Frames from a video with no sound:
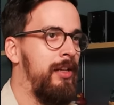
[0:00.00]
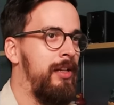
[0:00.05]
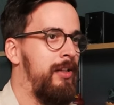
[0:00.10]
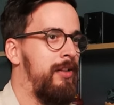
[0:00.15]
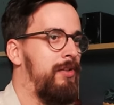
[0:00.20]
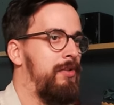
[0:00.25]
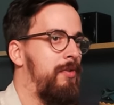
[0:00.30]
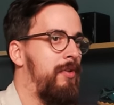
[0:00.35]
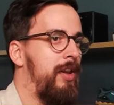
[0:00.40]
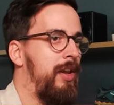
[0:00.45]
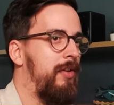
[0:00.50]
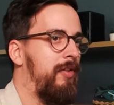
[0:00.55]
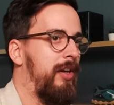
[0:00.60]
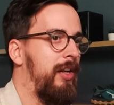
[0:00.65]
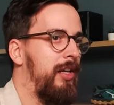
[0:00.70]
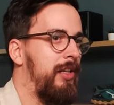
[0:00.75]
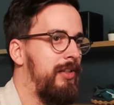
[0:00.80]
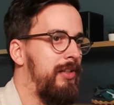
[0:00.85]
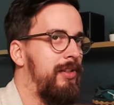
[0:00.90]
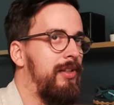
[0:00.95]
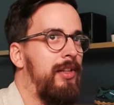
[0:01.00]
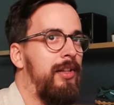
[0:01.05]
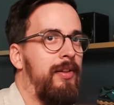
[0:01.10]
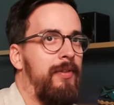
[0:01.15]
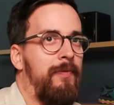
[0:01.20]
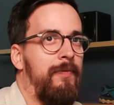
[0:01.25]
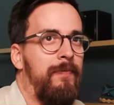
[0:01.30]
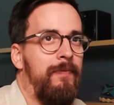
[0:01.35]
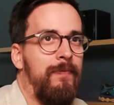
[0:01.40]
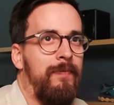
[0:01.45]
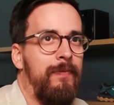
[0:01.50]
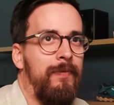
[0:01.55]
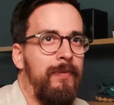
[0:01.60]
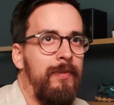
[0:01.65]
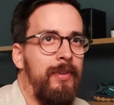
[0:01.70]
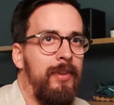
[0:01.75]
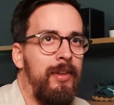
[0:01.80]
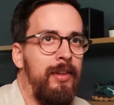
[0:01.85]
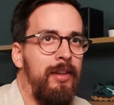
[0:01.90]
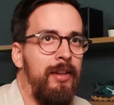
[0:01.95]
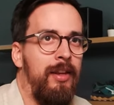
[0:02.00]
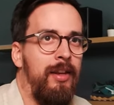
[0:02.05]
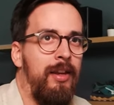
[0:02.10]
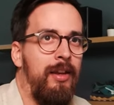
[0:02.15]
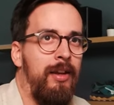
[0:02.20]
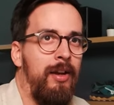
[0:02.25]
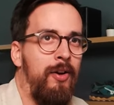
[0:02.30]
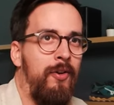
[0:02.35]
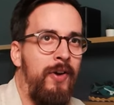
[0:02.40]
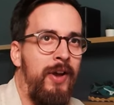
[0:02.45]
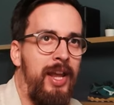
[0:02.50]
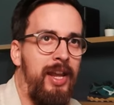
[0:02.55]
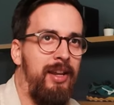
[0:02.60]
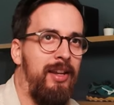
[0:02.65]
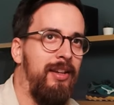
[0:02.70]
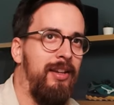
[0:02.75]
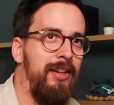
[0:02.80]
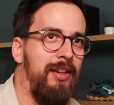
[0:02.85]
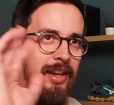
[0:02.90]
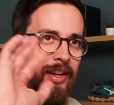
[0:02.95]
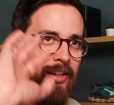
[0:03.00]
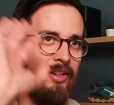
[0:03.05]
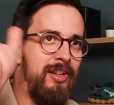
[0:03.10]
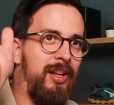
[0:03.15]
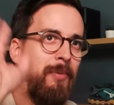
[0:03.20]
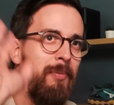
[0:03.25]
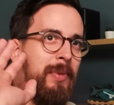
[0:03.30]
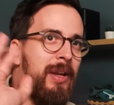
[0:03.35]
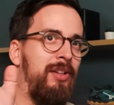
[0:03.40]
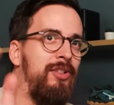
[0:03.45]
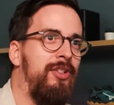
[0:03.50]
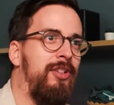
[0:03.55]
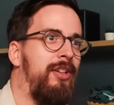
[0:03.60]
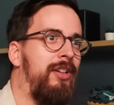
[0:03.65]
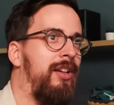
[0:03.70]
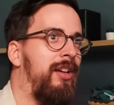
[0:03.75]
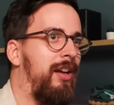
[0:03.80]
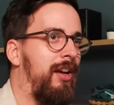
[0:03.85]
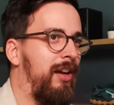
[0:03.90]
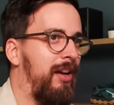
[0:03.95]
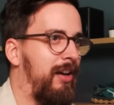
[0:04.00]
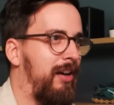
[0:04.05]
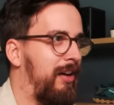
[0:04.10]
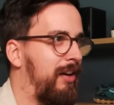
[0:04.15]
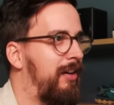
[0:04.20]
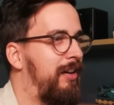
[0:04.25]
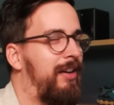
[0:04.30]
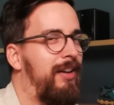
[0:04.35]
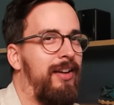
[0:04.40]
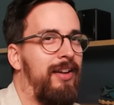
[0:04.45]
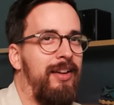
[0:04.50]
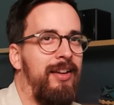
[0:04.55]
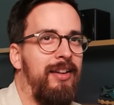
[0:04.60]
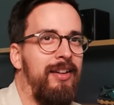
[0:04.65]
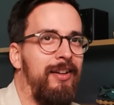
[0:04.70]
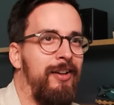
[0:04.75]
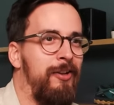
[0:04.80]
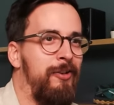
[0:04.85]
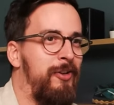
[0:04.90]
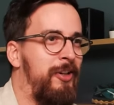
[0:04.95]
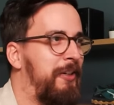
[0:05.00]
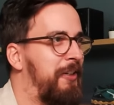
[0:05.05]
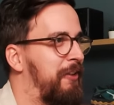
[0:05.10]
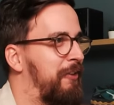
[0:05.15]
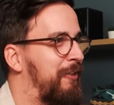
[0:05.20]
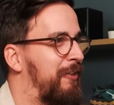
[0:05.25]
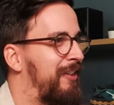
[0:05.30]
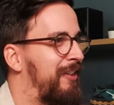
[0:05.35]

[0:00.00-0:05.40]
So here it is. Oh, hey, Jalpesh. How are you?